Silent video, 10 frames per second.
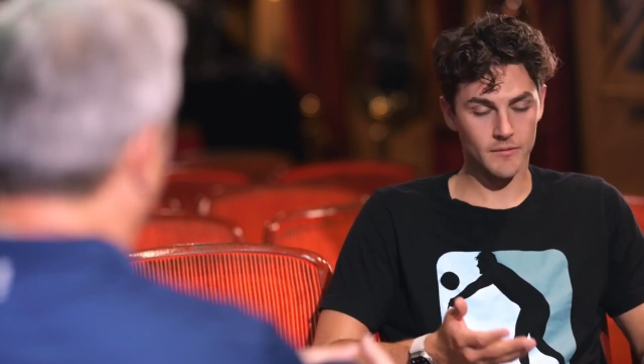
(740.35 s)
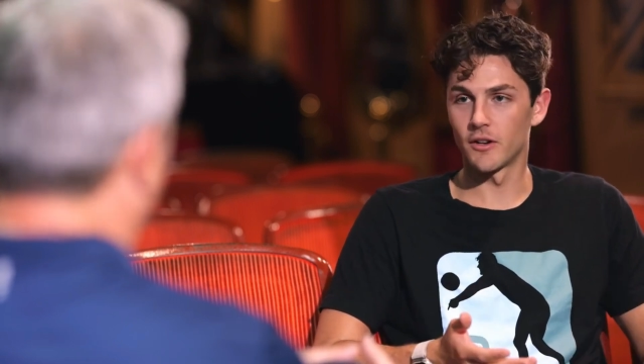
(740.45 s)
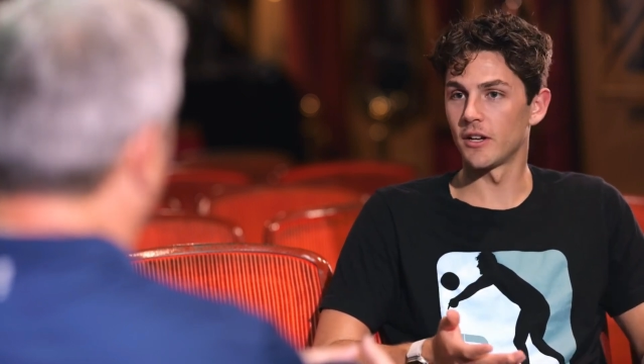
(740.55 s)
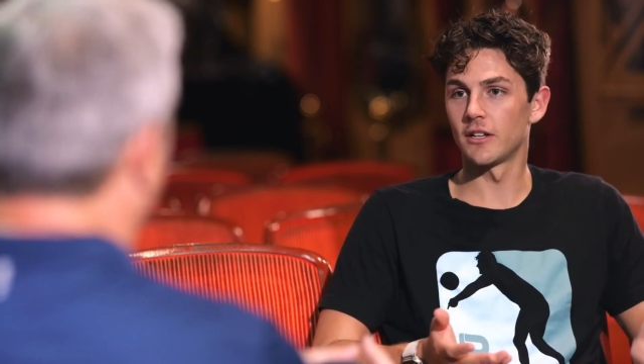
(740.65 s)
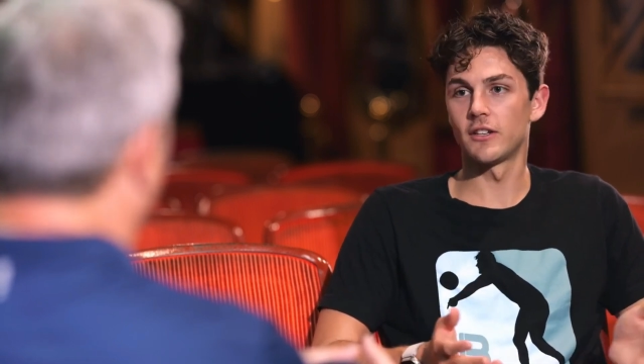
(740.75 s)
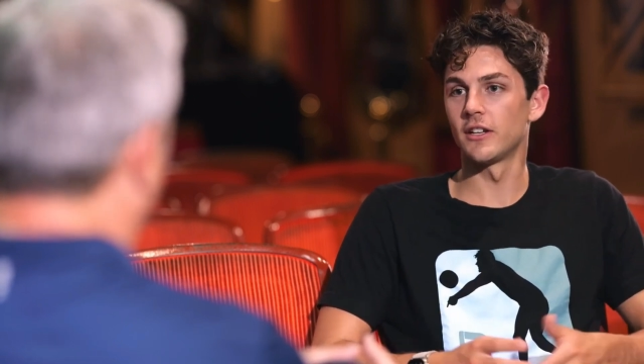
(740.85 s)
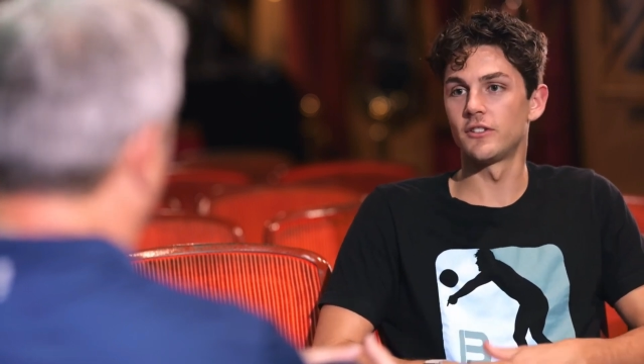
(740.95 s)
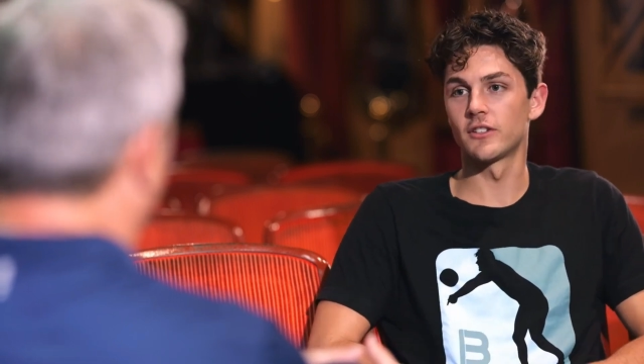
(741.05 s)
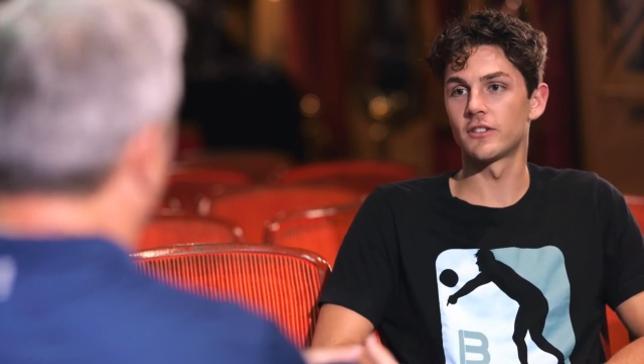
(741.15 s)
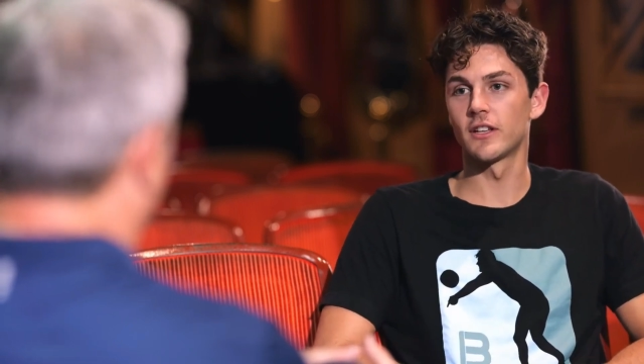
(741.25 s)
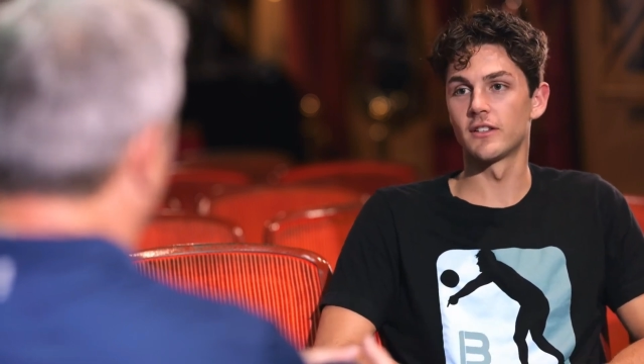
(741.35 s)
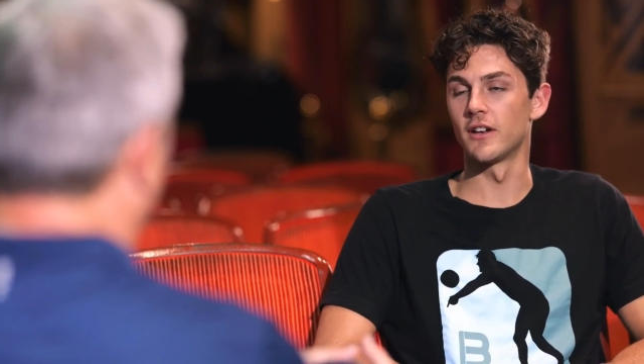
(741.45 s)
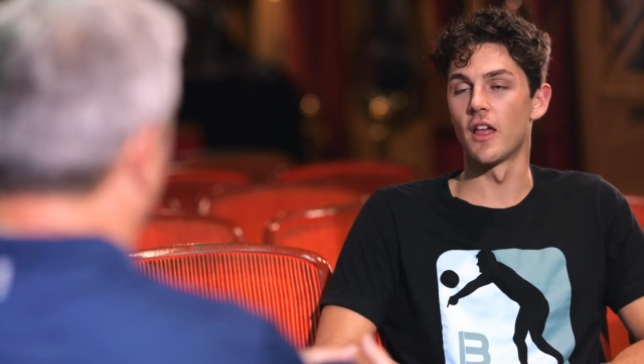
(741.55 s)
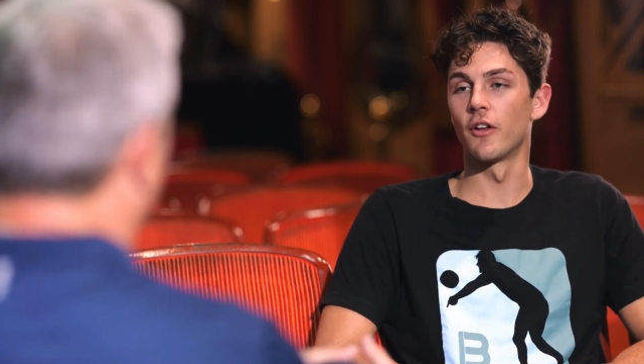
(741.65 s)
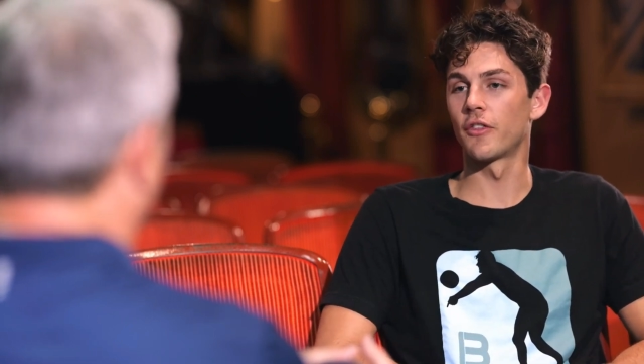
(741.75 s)
It just is
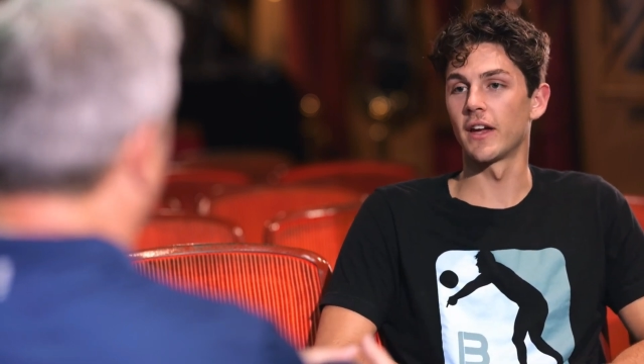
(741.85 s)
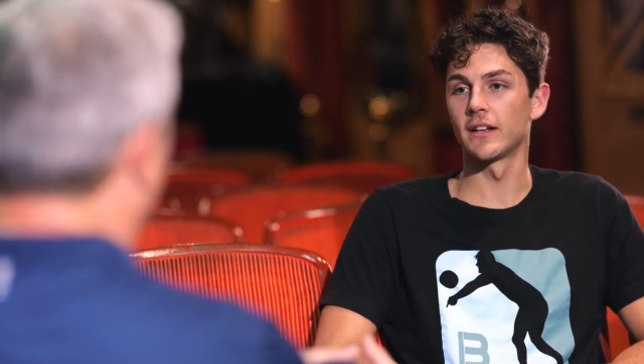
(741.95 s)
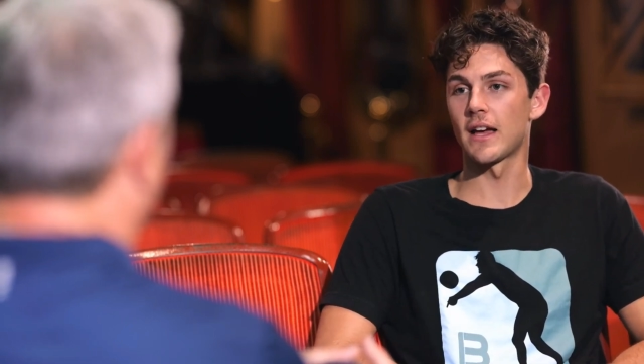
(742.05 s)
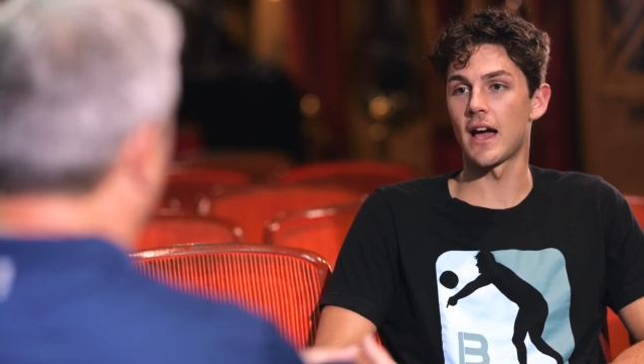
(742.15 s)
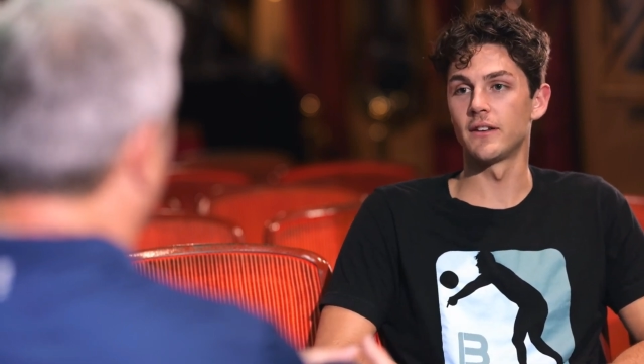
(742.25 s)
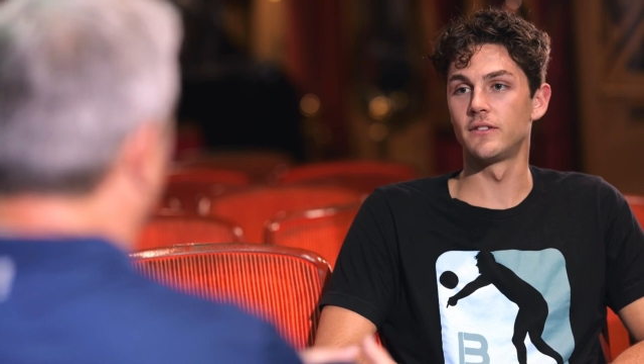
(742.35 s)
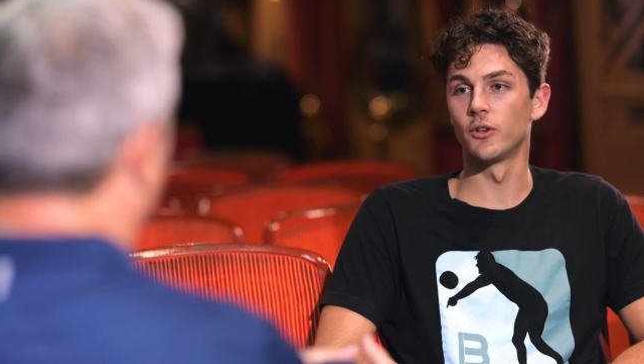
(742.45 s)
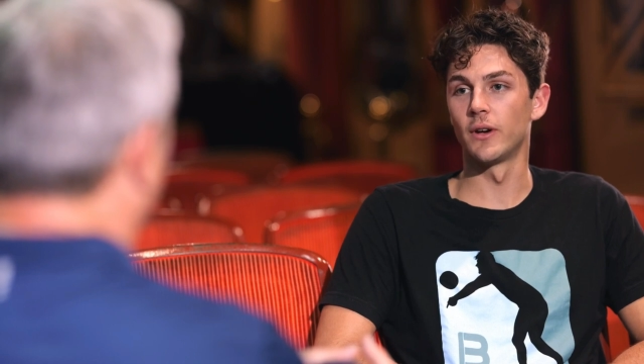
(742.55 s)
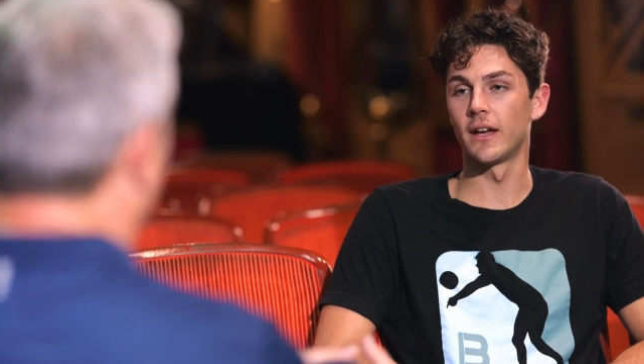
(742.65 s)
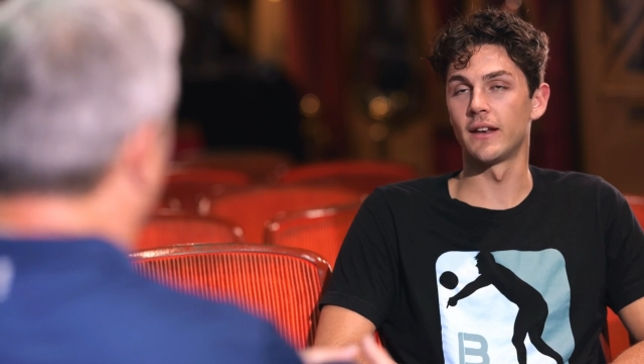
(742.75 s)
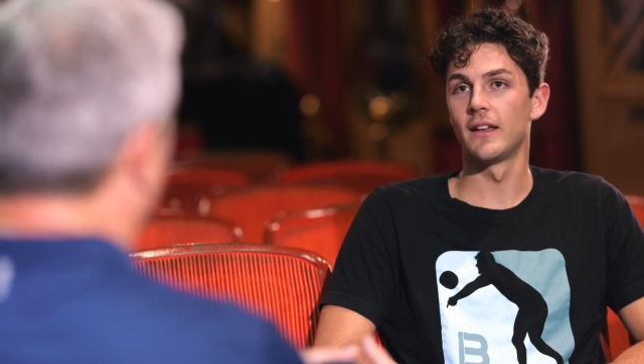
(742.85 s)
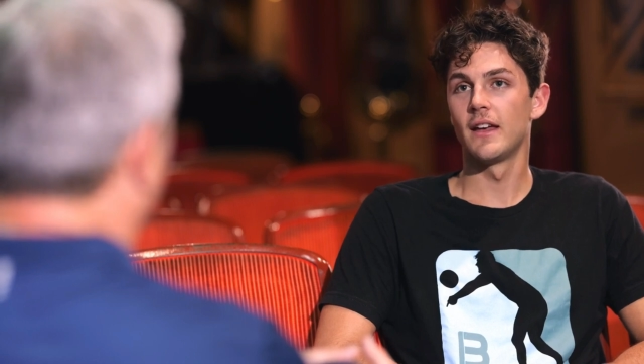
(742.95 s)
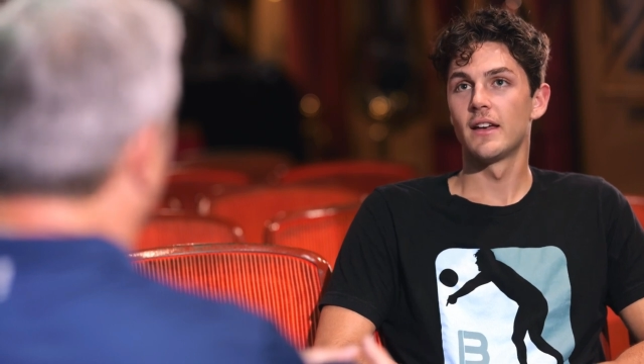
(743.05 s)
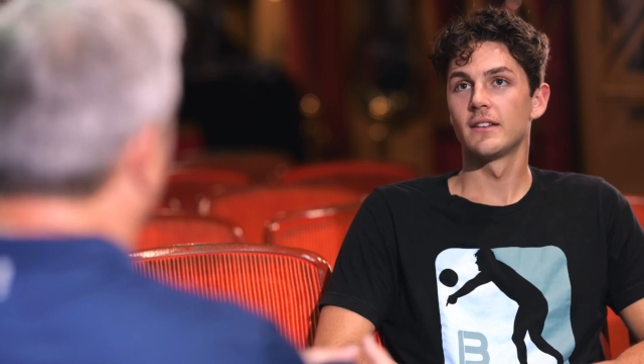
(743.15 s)
another thing to add to it, and